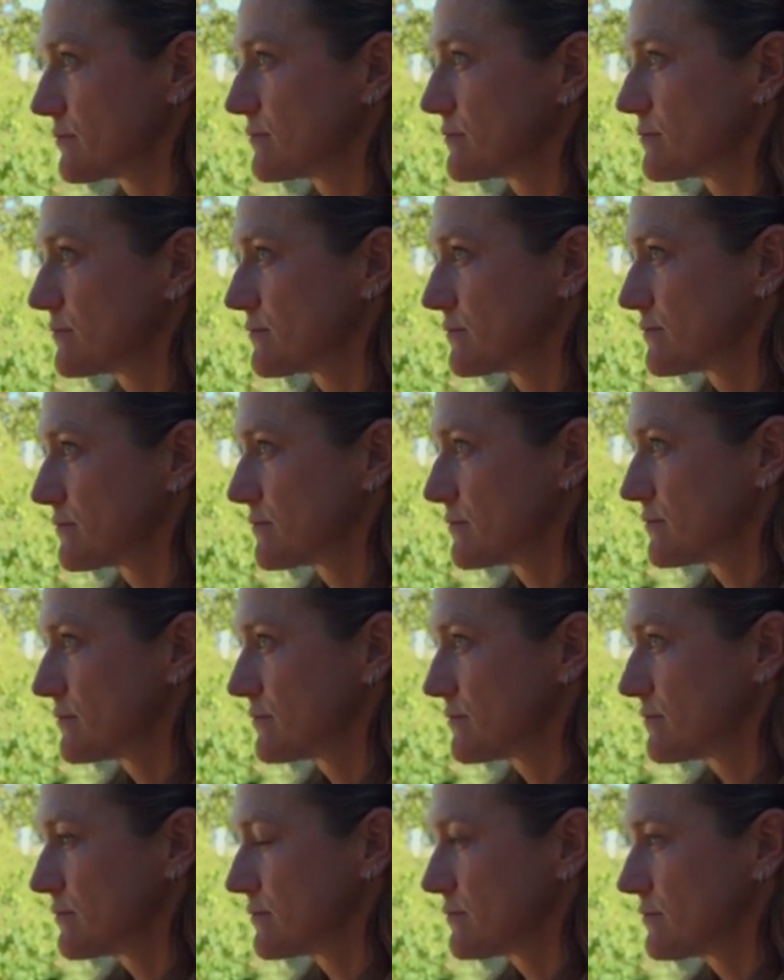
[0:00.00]

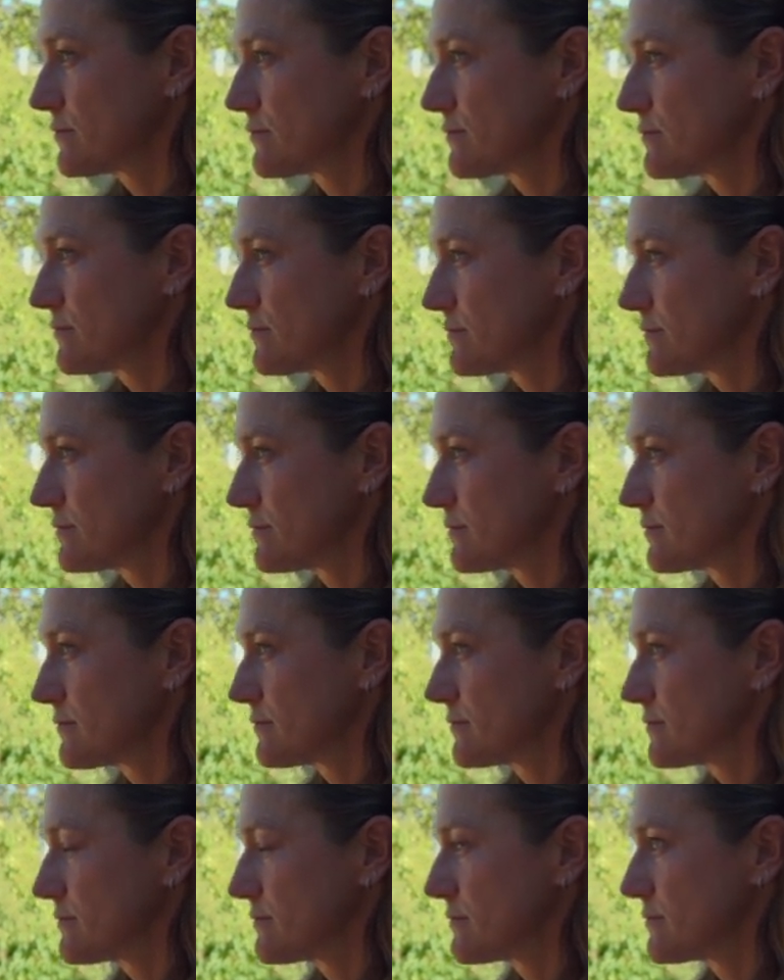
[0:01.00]

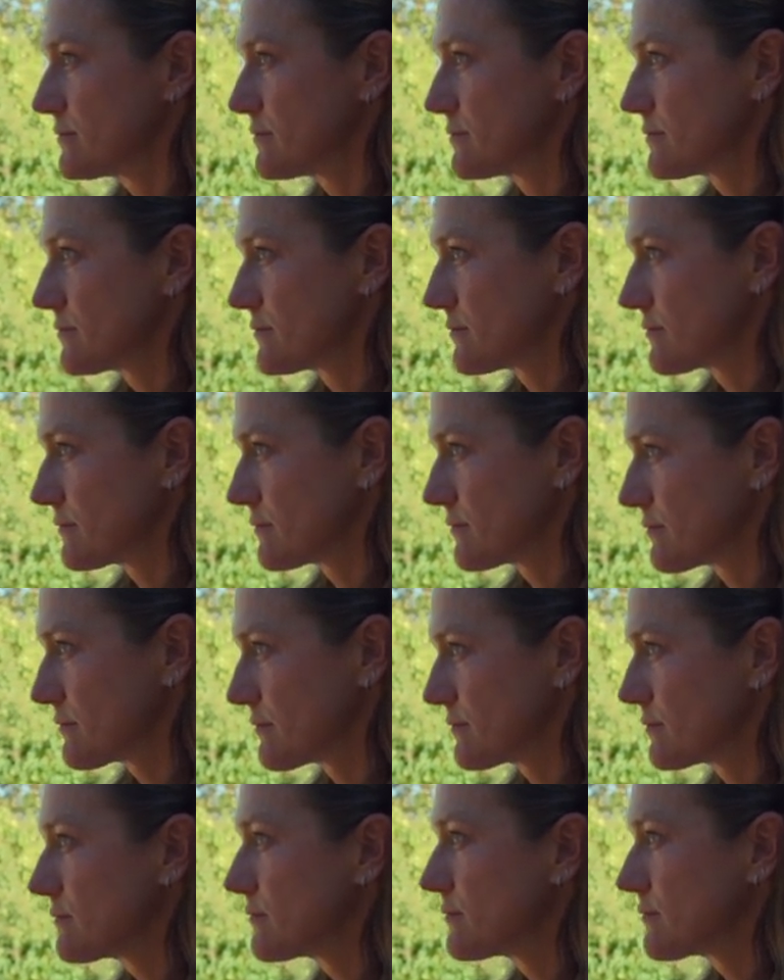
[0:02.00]

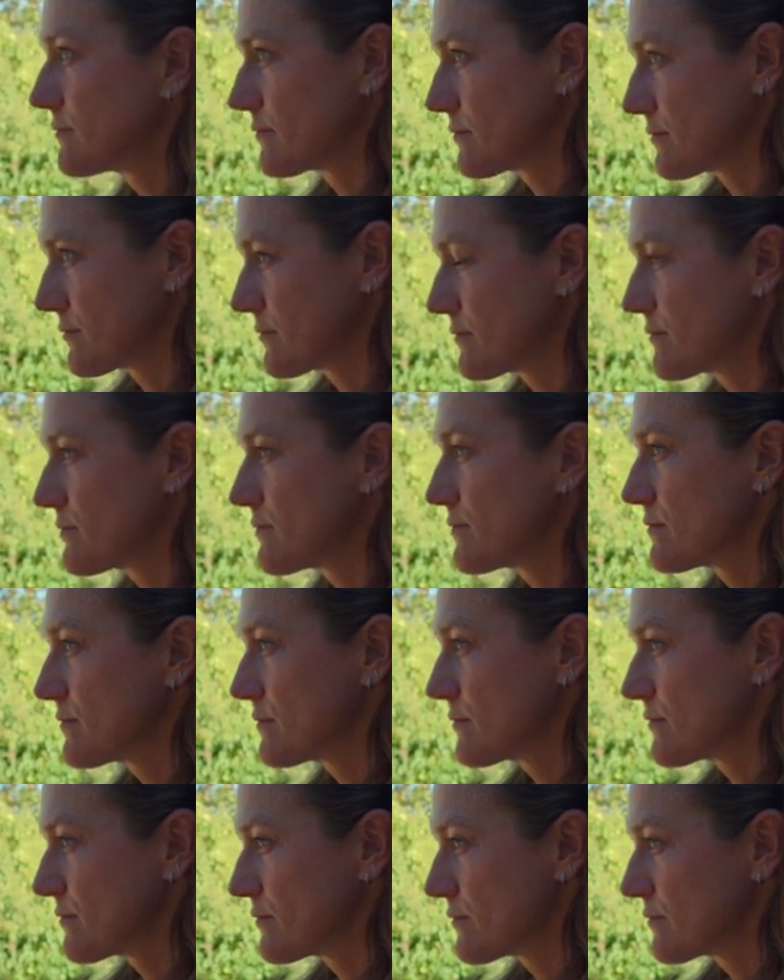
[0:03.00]

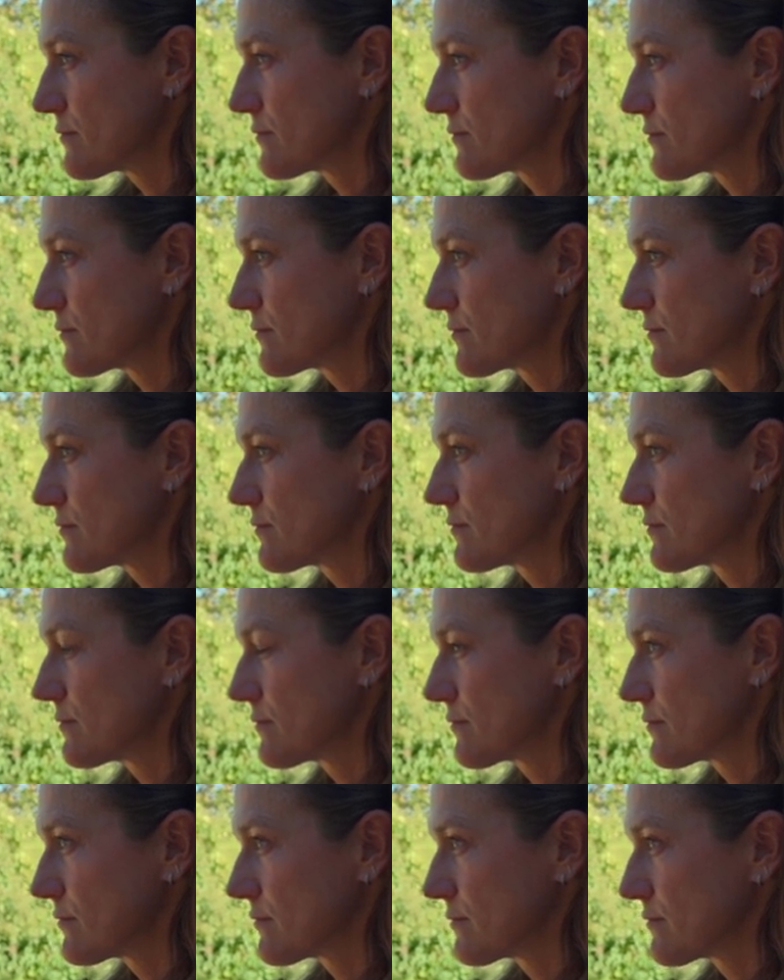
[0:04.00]

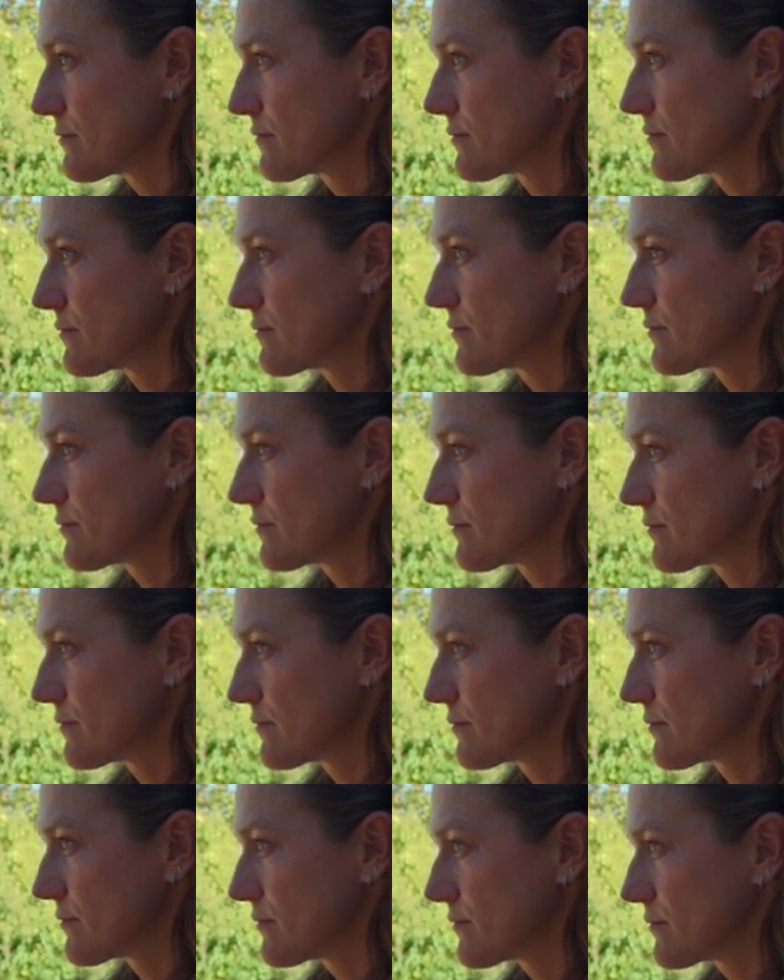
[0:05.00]

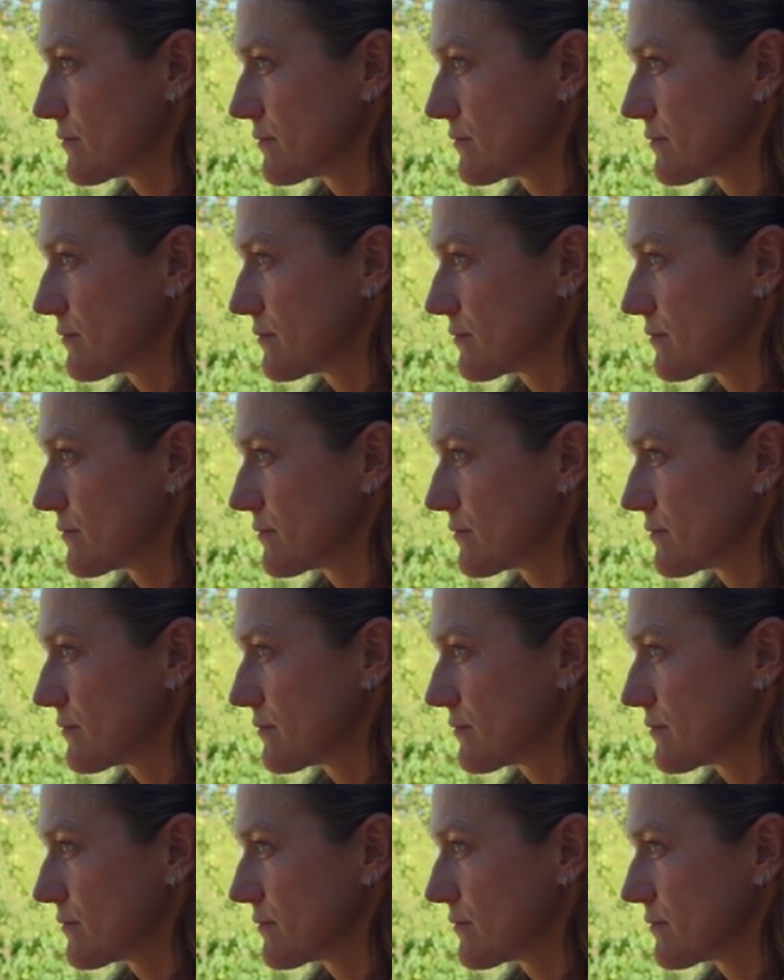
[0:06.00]
(silent)